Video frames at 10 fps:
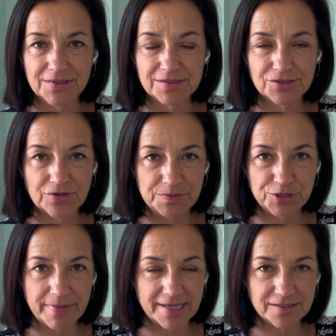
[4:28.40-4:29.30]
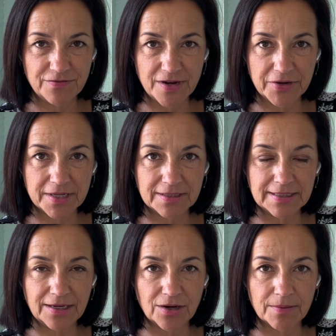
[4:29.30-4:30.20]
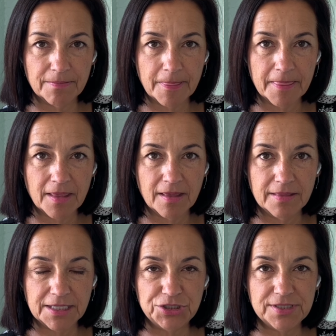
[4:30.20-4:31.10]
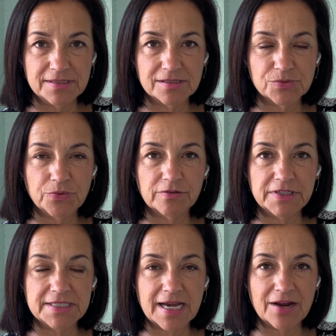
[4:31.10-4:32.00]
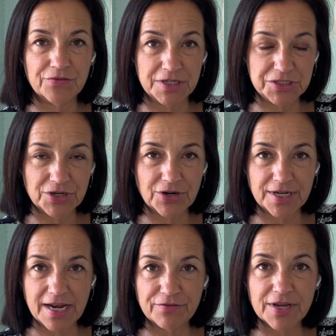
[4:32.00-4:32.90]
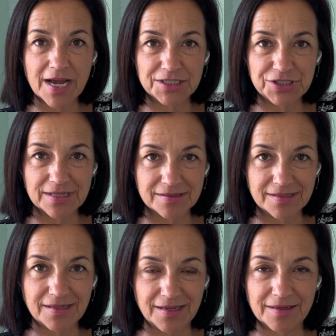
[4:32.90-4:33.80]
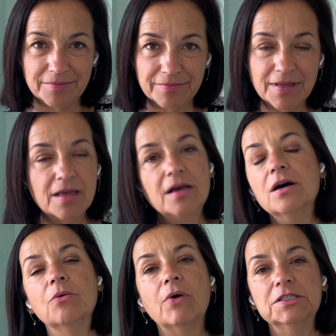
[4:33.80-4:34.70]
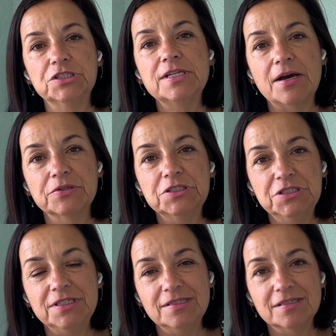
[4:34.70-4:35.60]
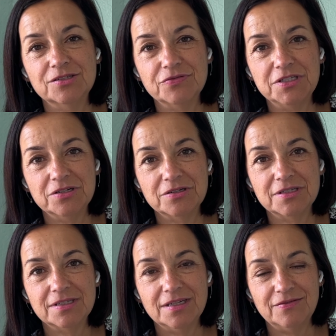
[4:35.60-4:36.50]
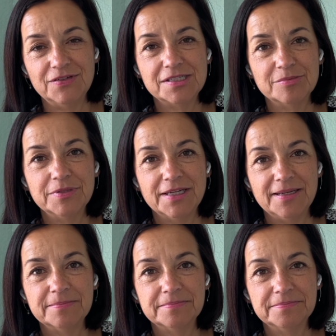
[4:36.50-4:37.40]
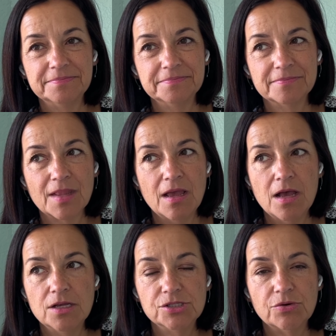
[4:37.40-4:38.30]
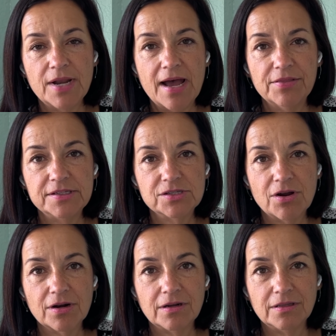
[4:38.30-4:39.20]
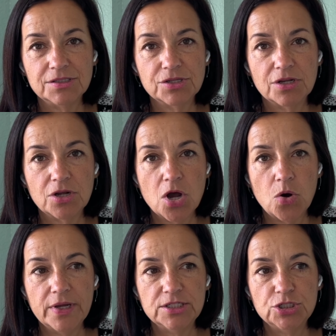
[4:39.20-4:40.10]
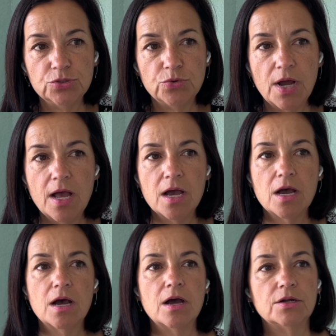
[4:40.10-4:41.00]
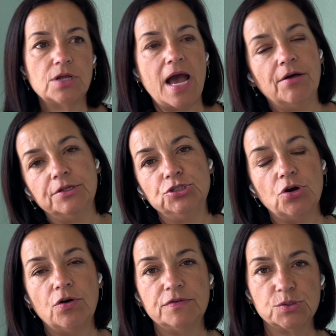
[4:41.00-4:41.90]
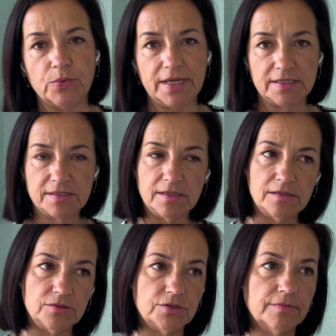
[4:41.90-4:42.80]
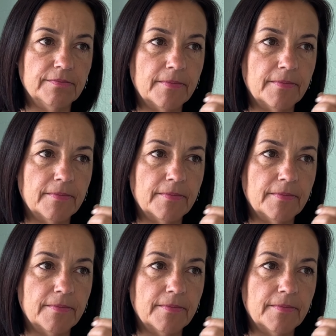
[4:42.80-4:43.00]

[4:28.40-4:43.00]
Scripture makes it very clear that Jesus will reti- return and every eye shall see him. Watchtowers, Jesus returned invisibly. So now this article is going to go into how the Jehovah's Witnesses